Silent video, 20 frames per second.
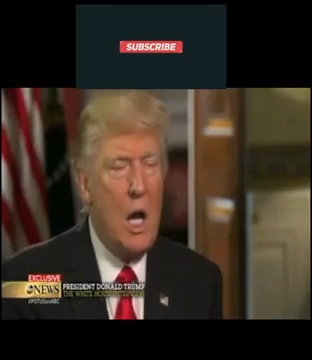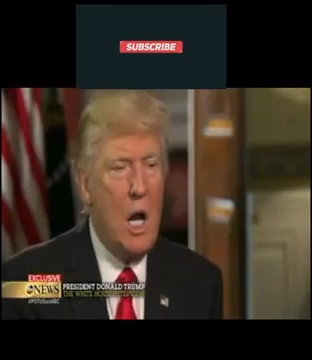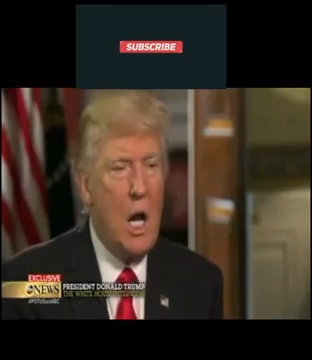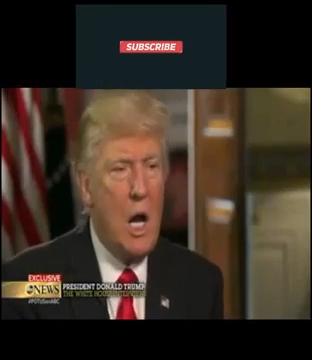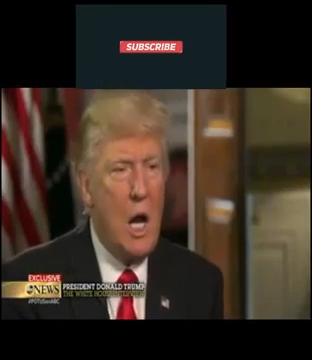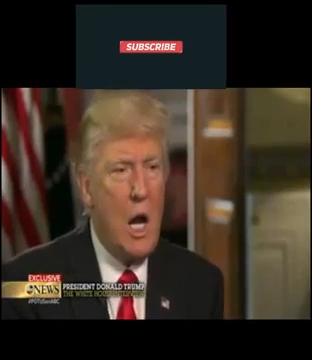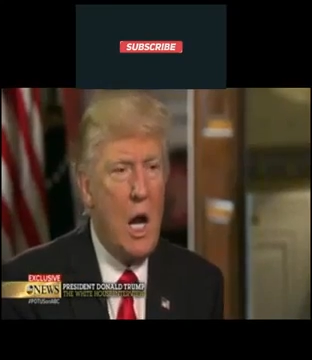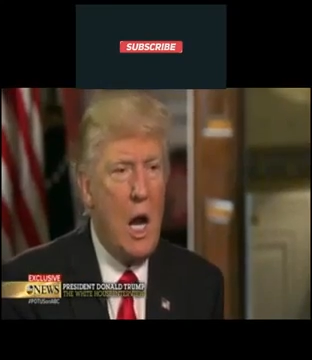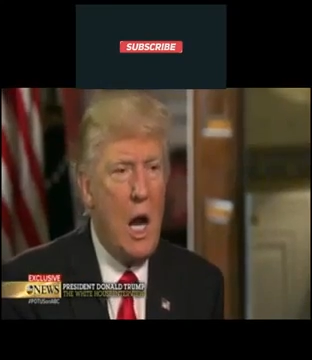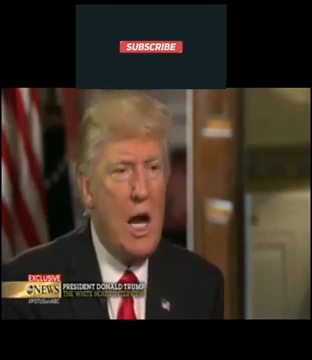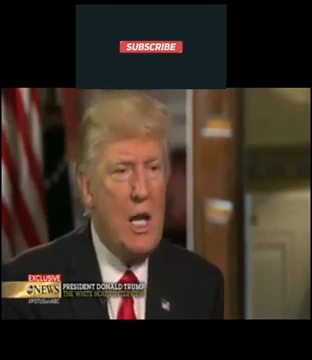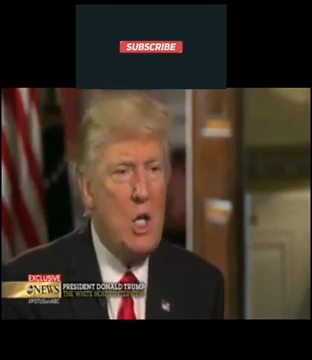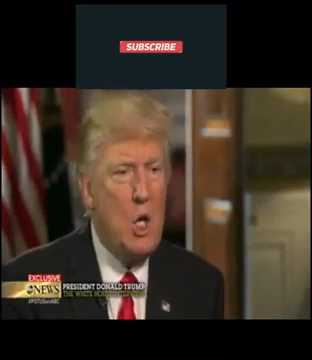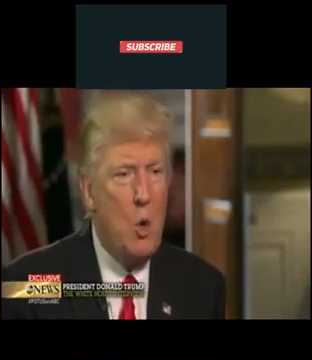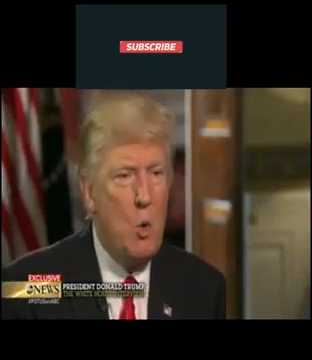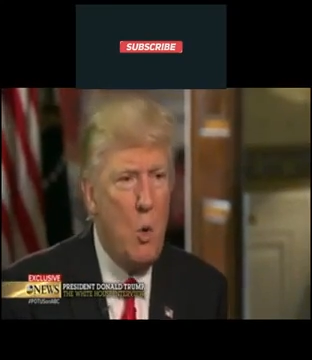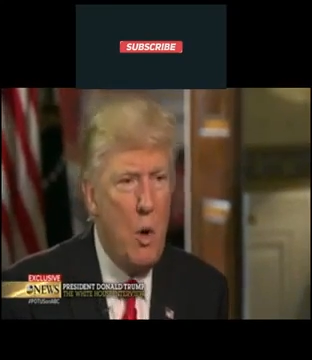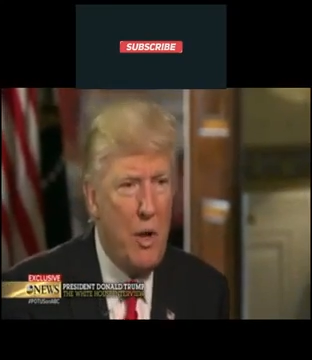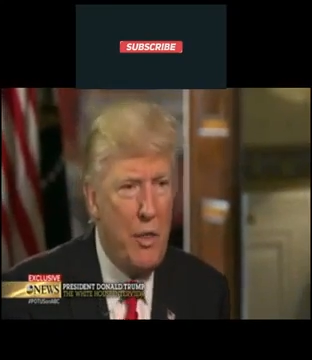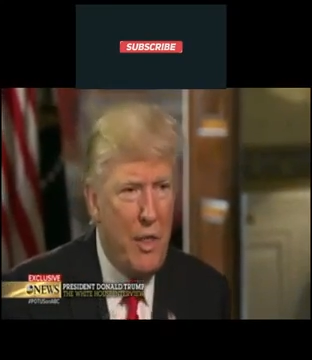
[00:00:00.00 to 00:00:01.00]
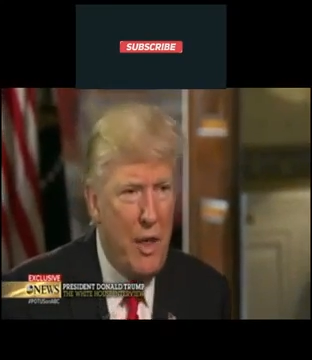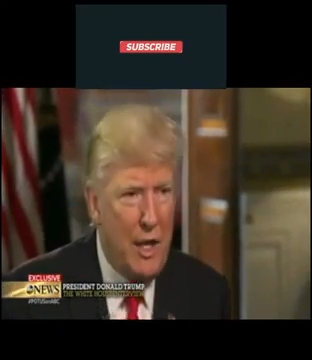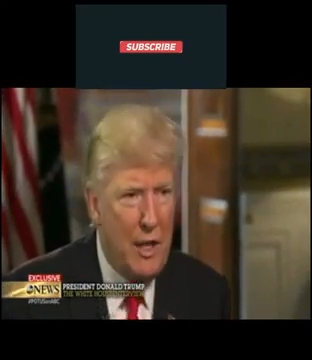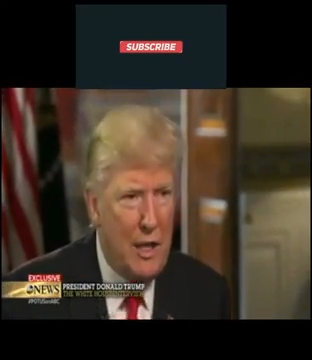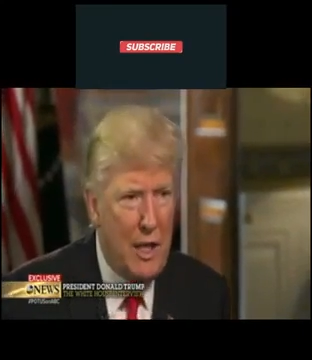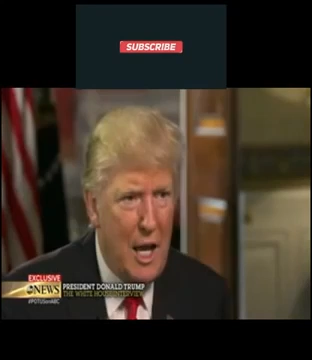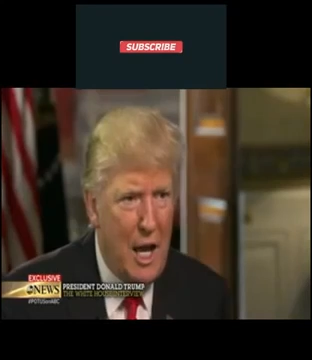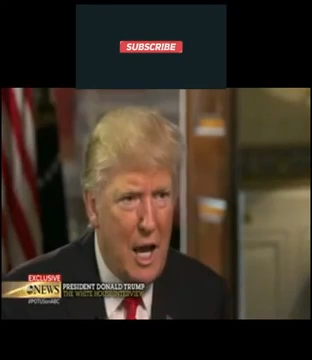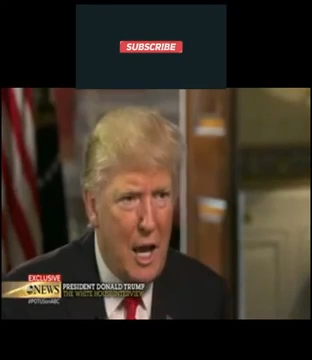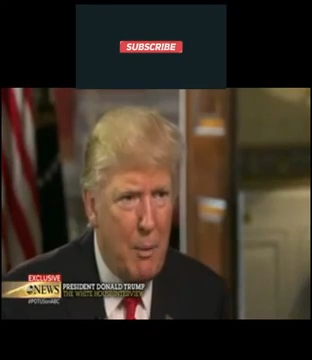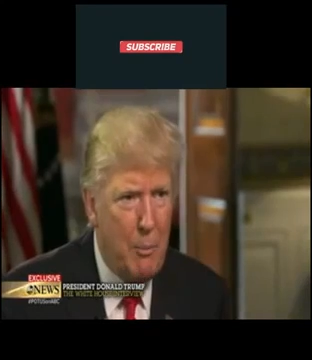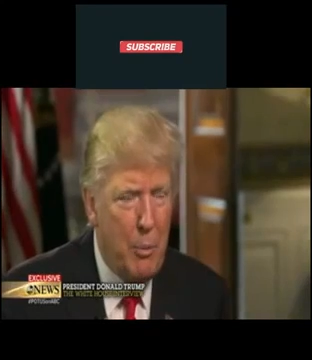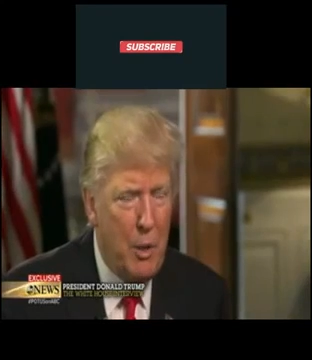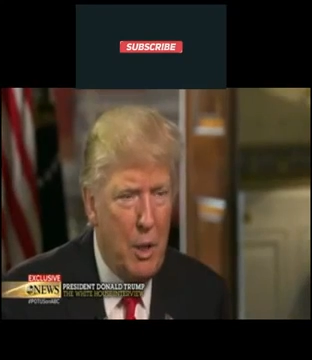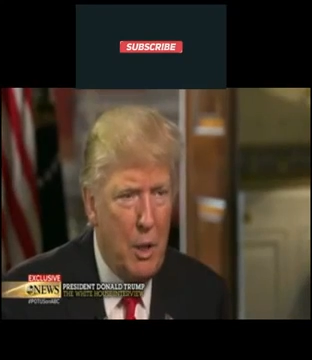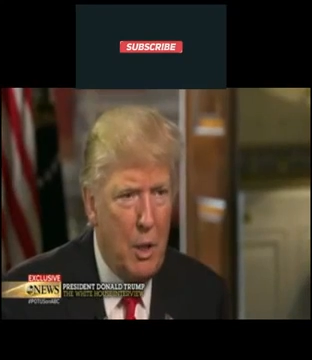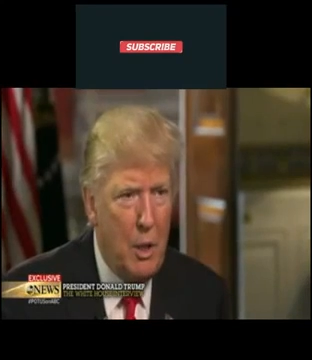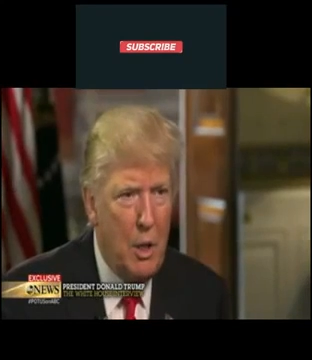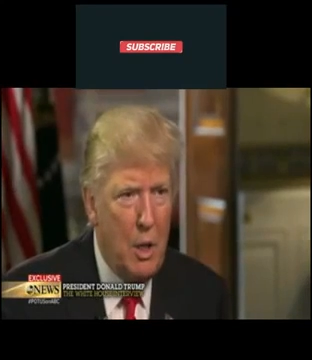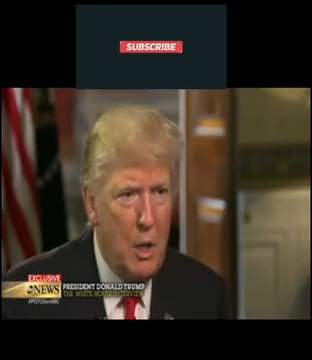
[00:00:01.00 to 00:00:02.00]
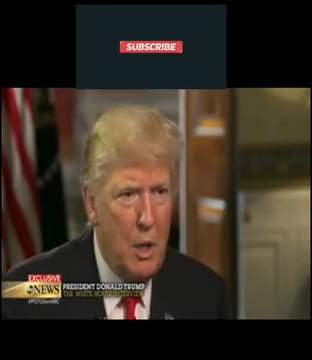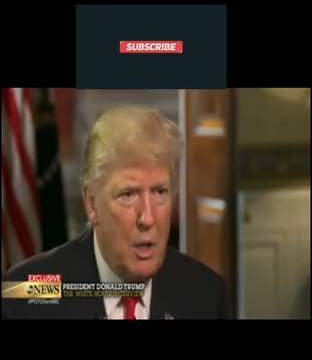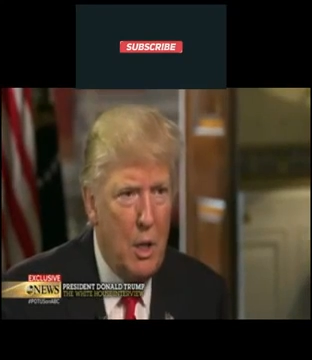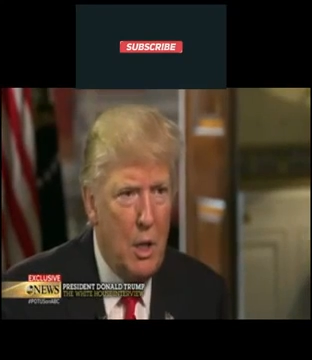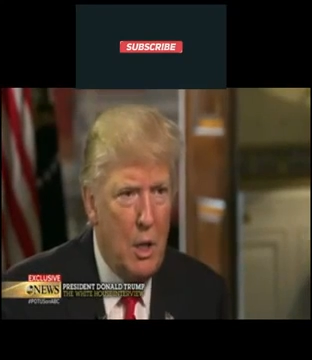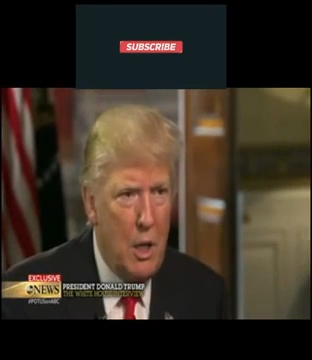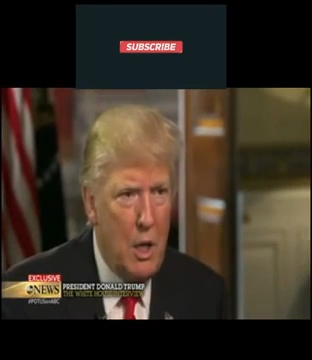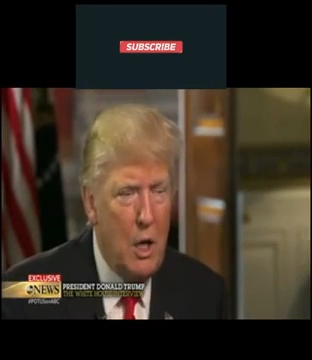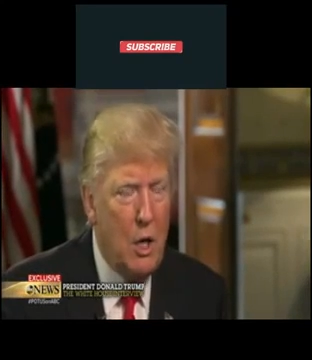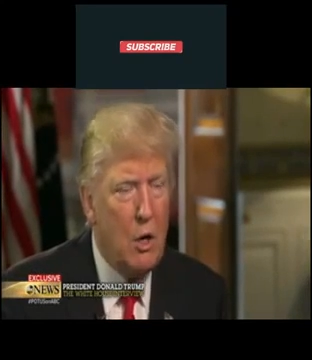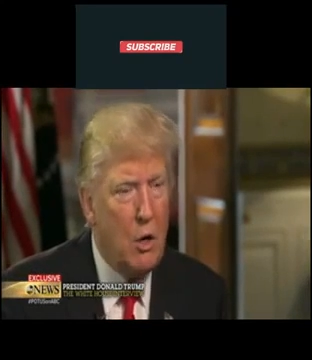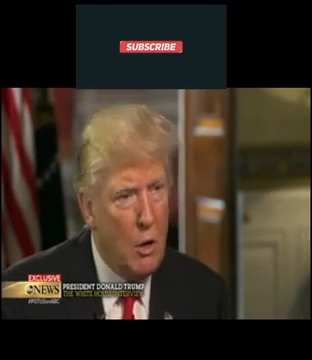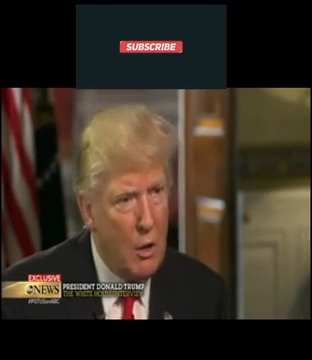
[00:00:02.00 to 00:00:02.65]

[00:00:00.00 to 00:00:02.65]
I don't want that to happen here.